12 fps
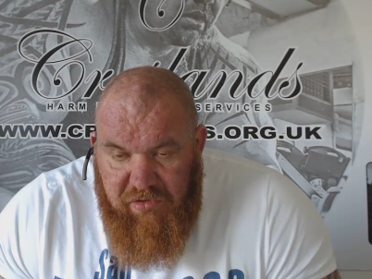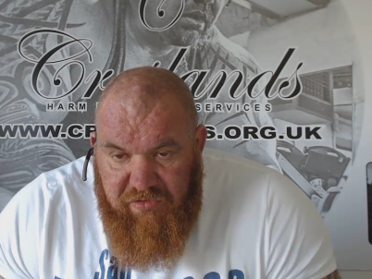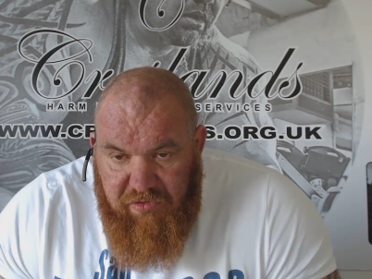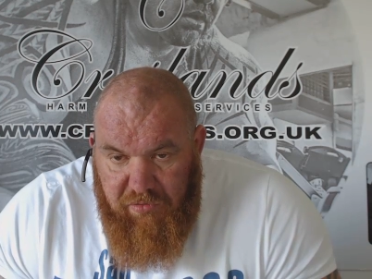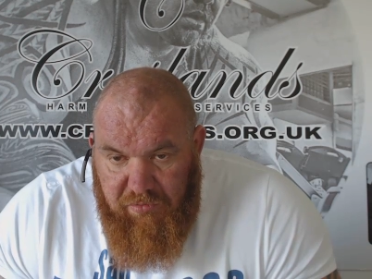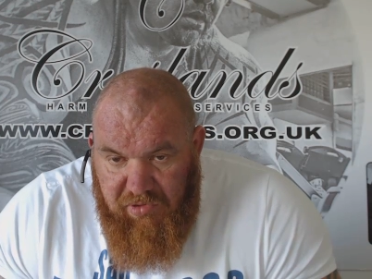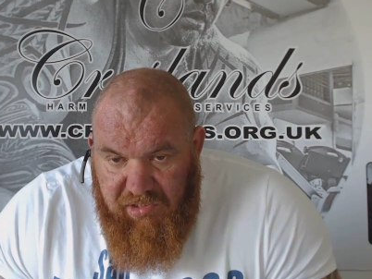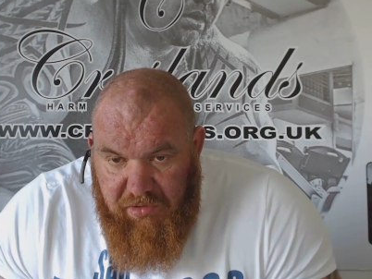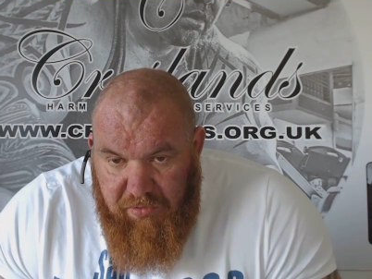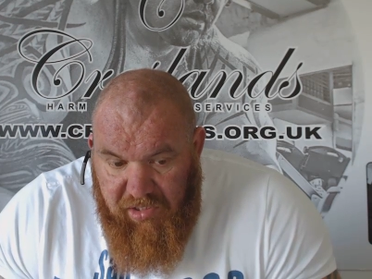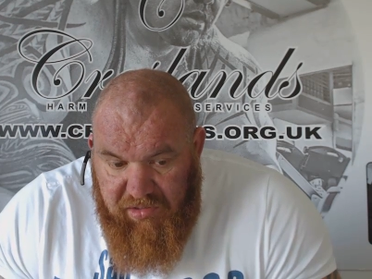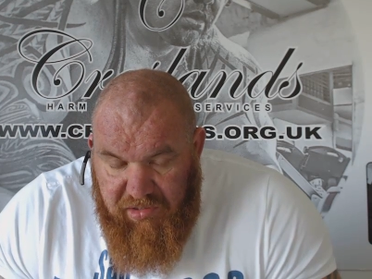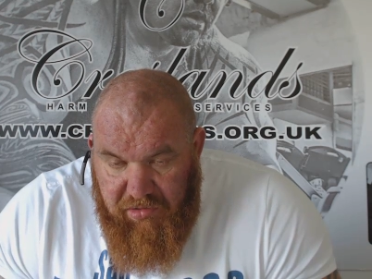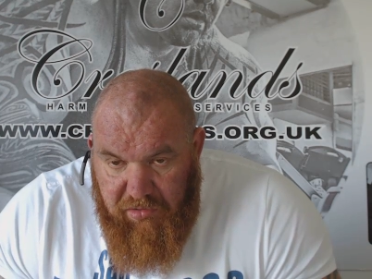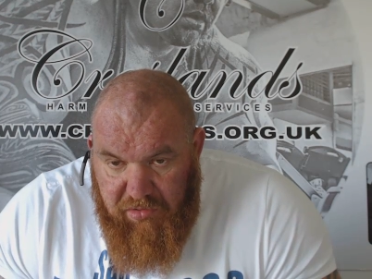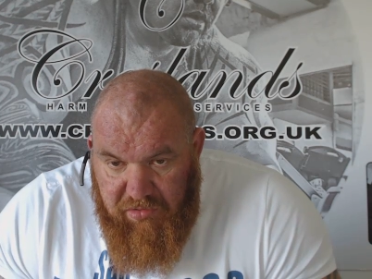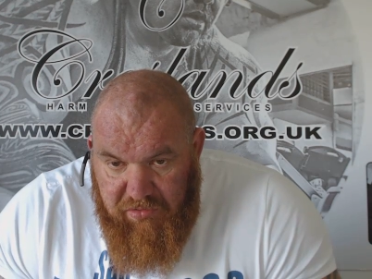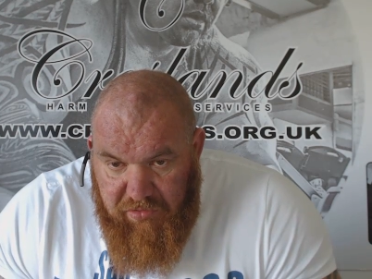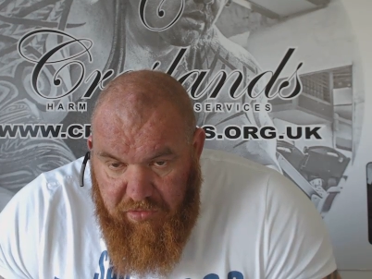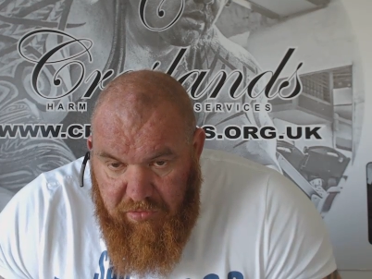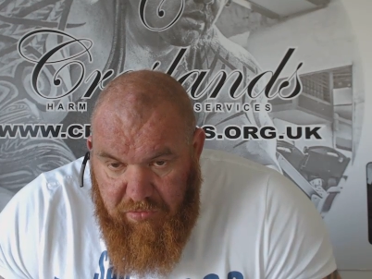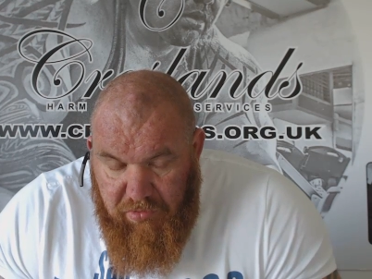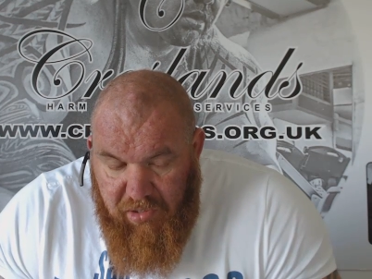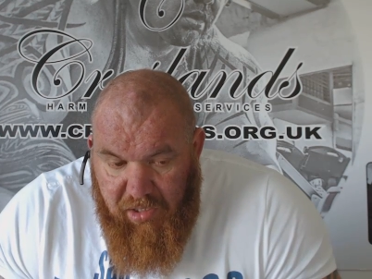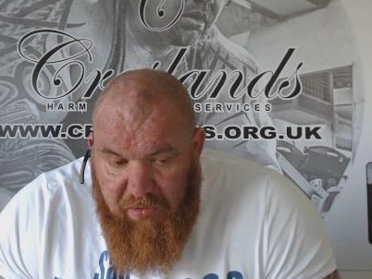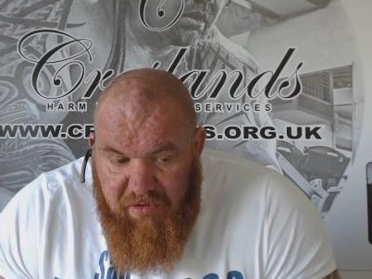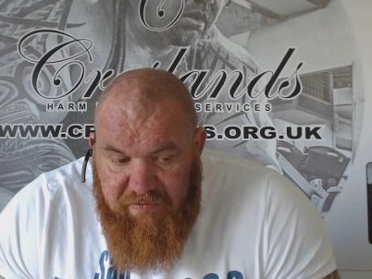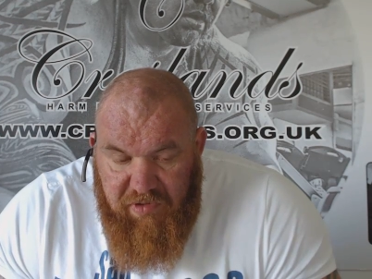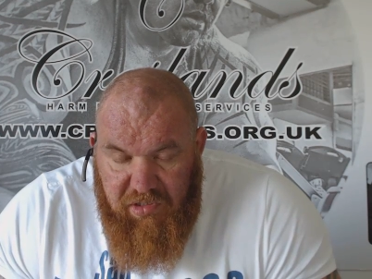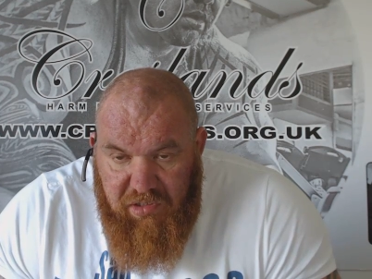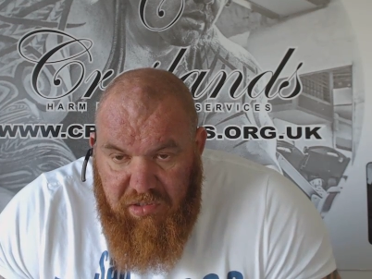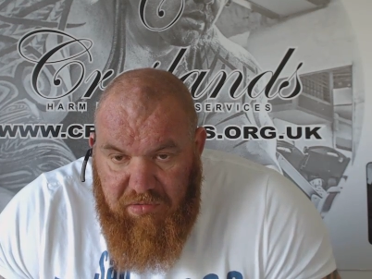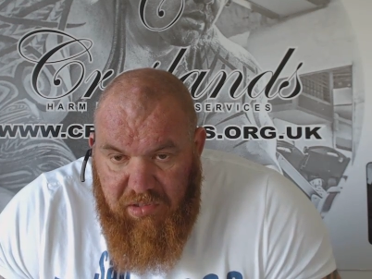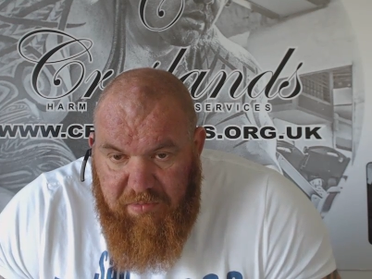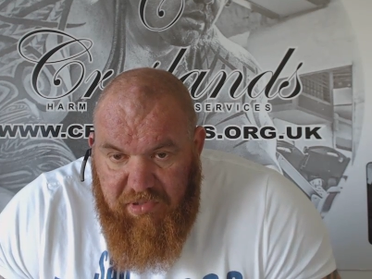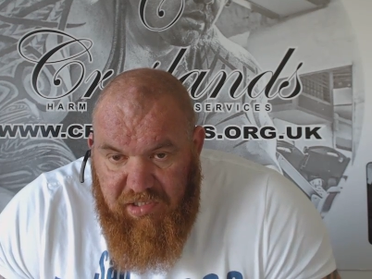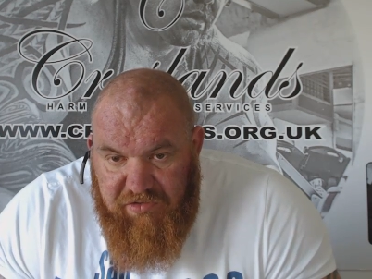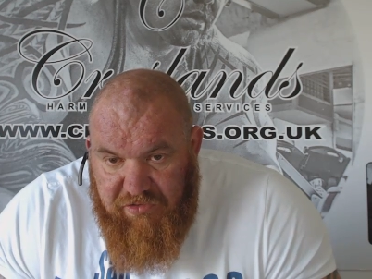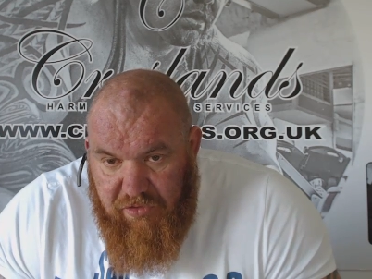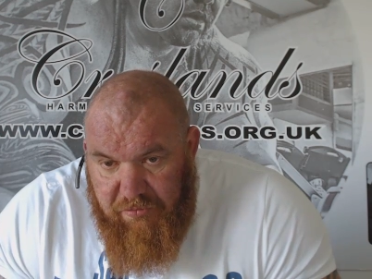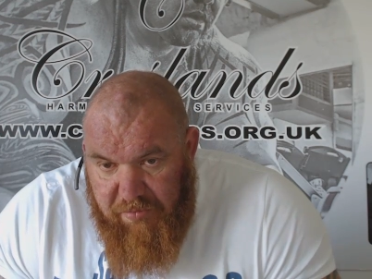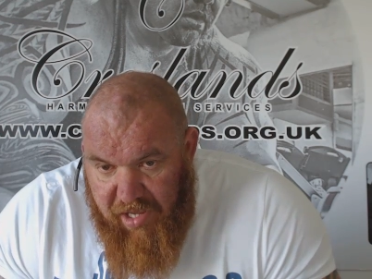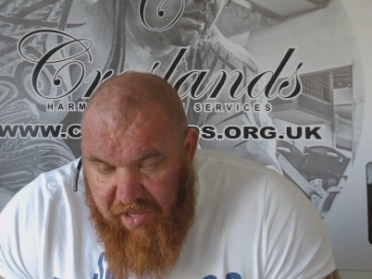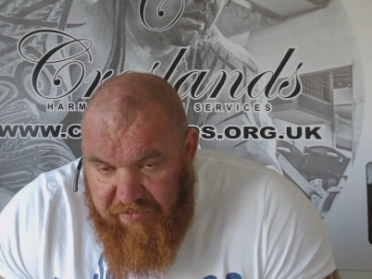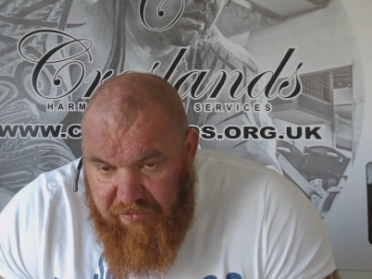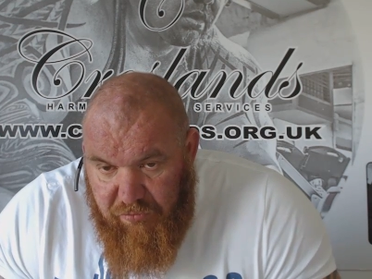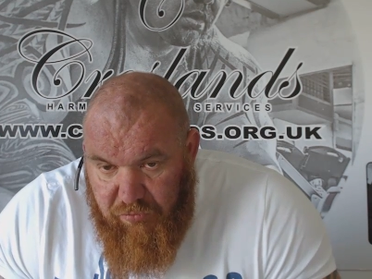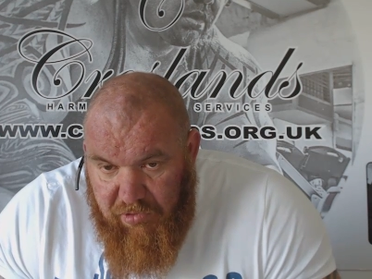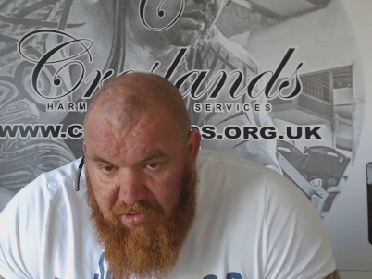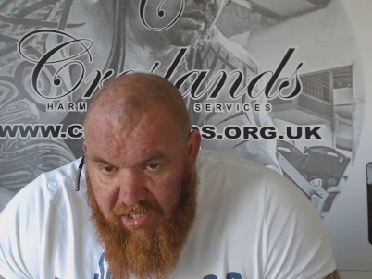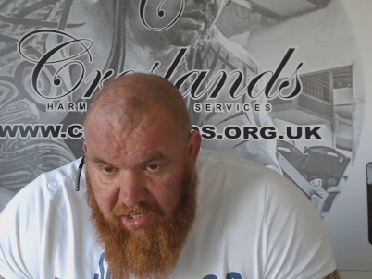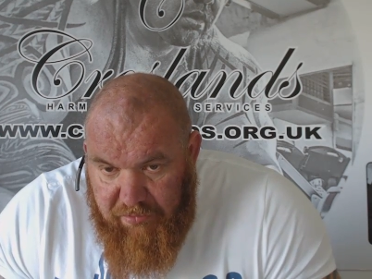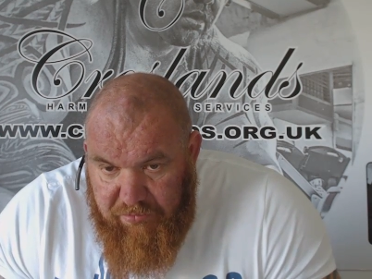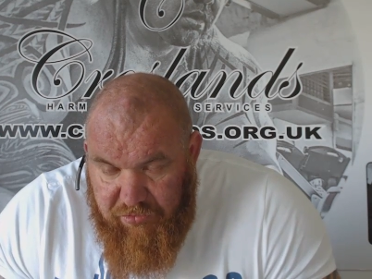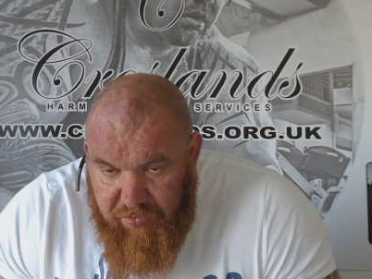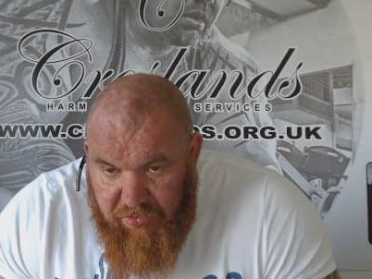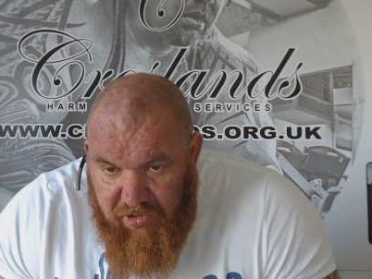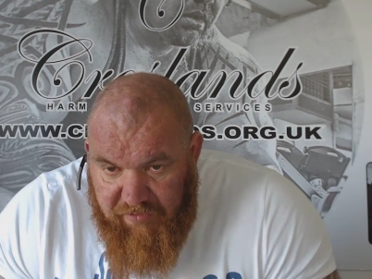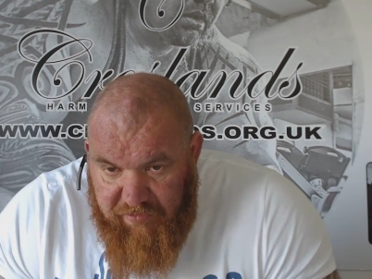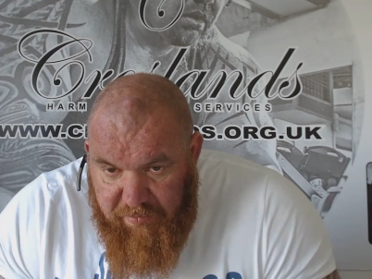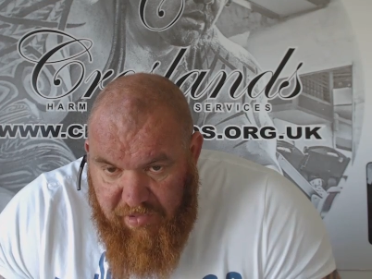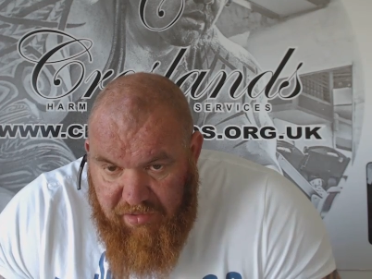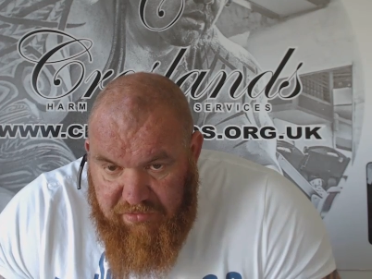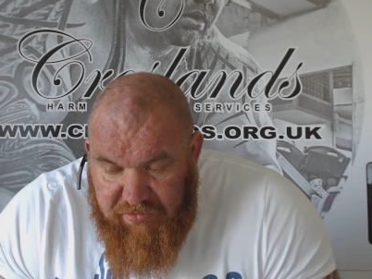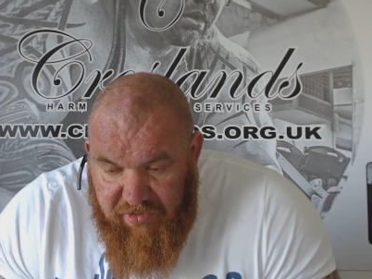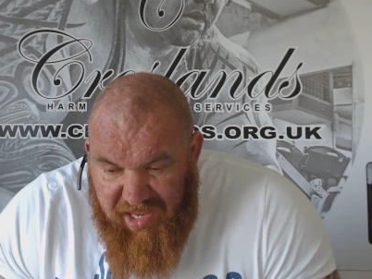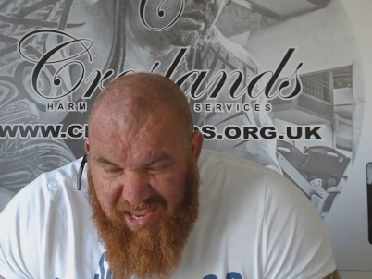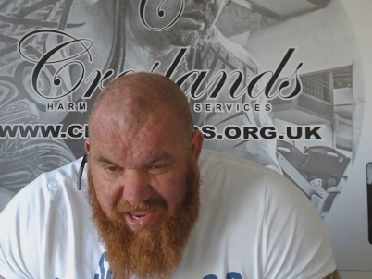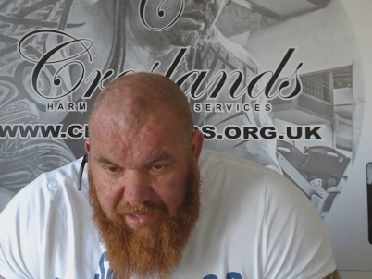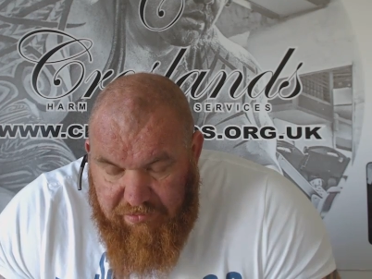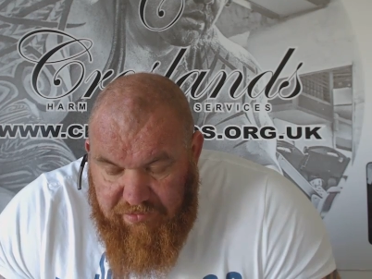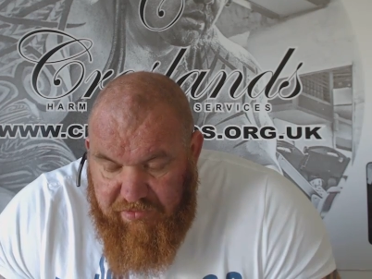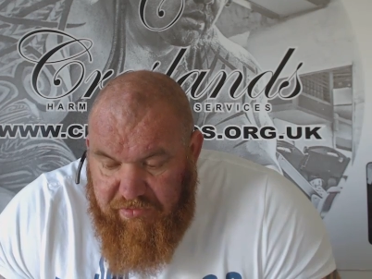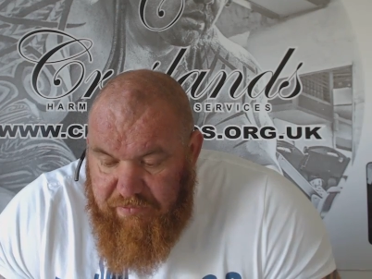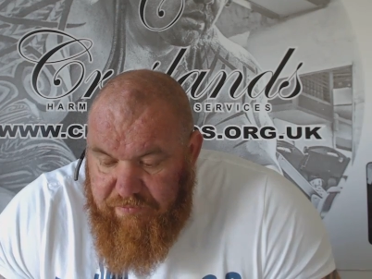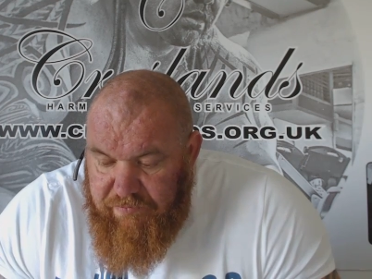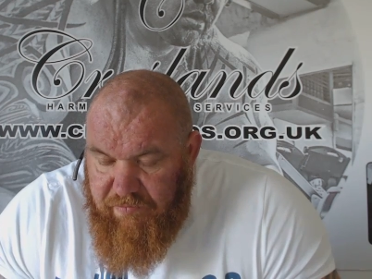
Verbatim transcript: There's not really great deal you can do, however, Himalayan salt baths will help draw heavy metals out,